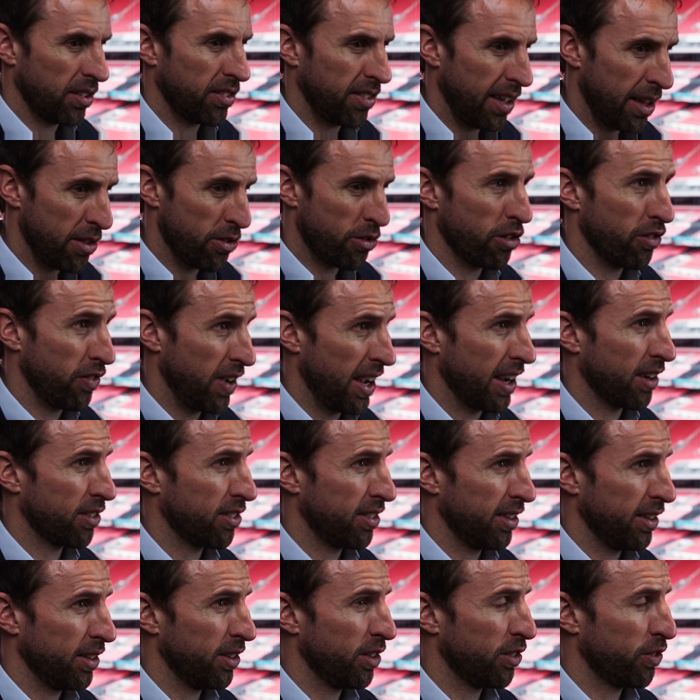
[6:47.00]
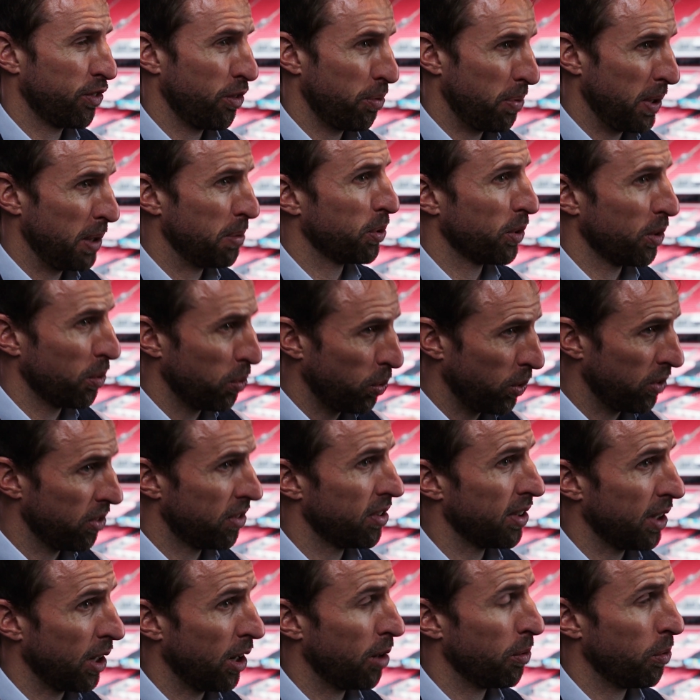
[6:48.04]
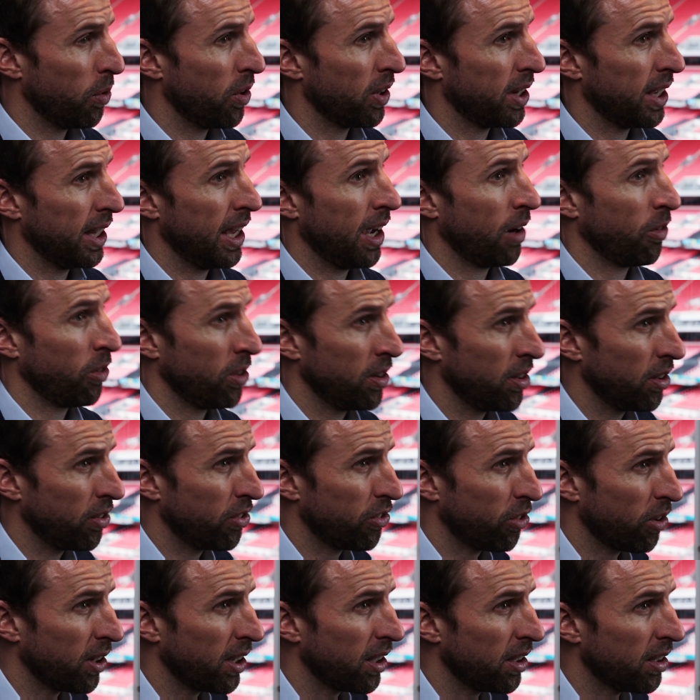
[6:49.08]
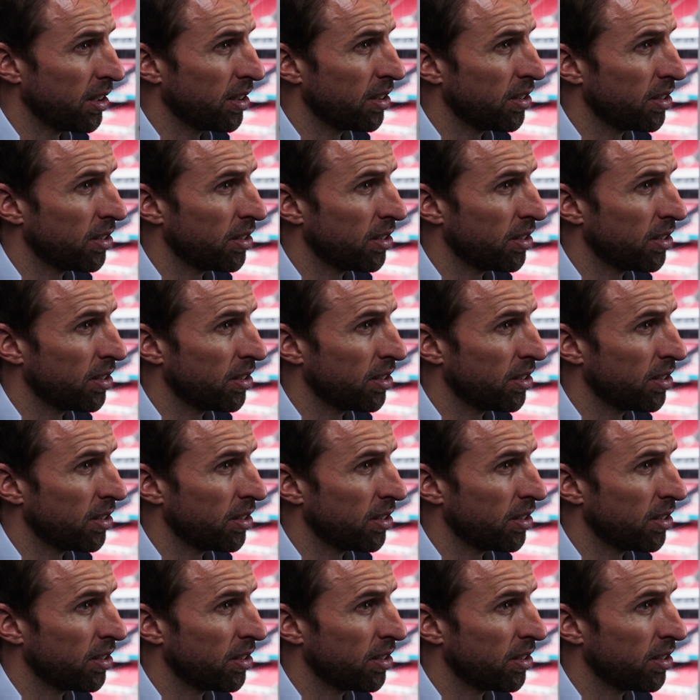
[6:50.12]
centre of excellence for people that want to go and work in our industry.